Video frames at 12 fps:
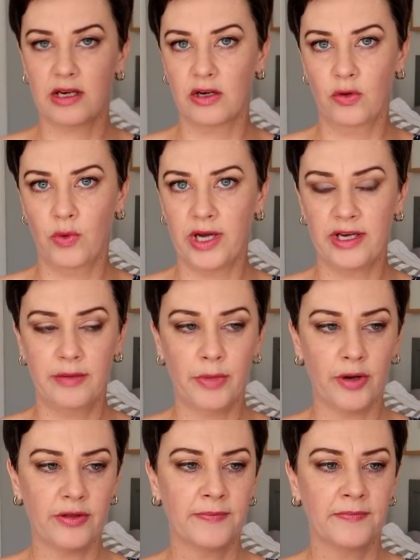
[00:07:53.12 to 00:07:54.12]
I don't know why I need
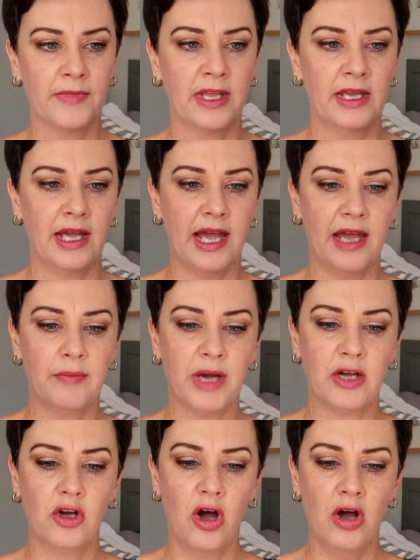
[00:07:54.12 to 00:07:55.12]
both and my
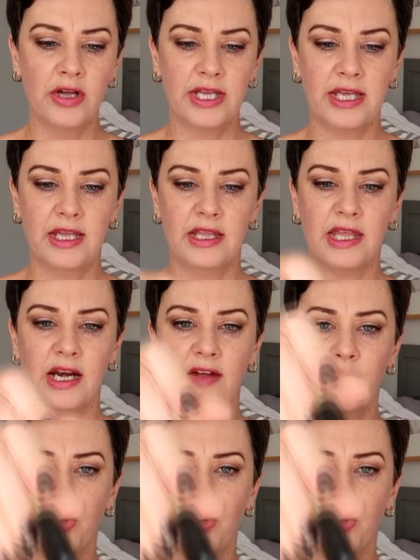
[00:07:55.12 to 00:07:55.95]
car key that I've